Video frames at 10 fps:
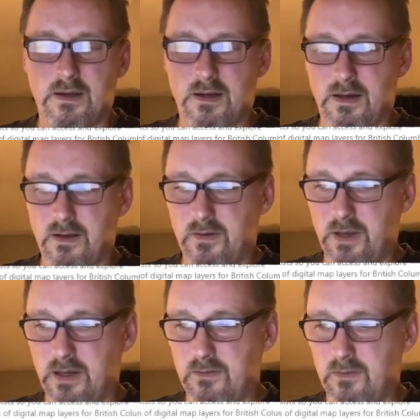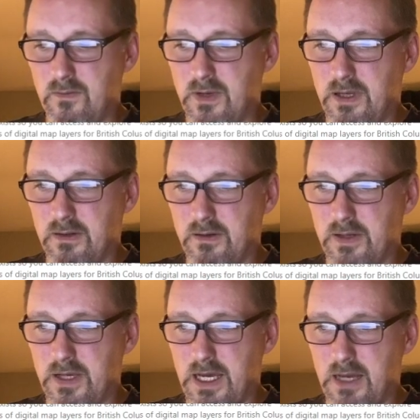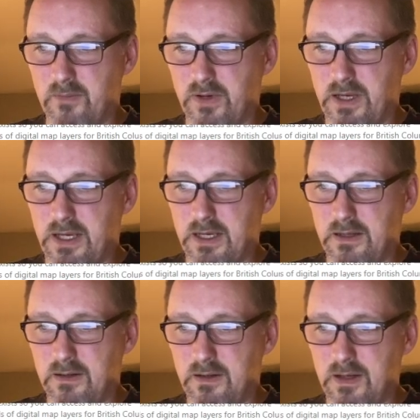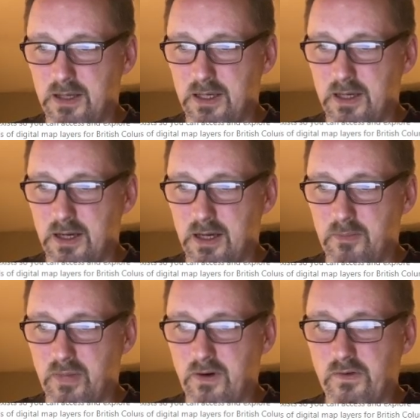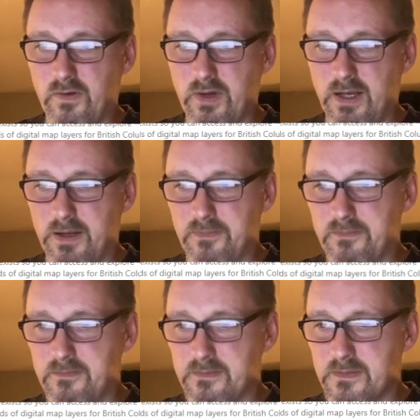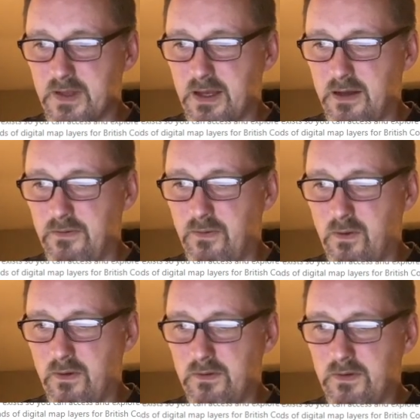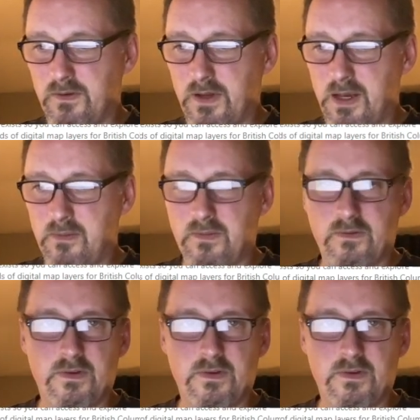then we can look at bringing in the parcel data for the same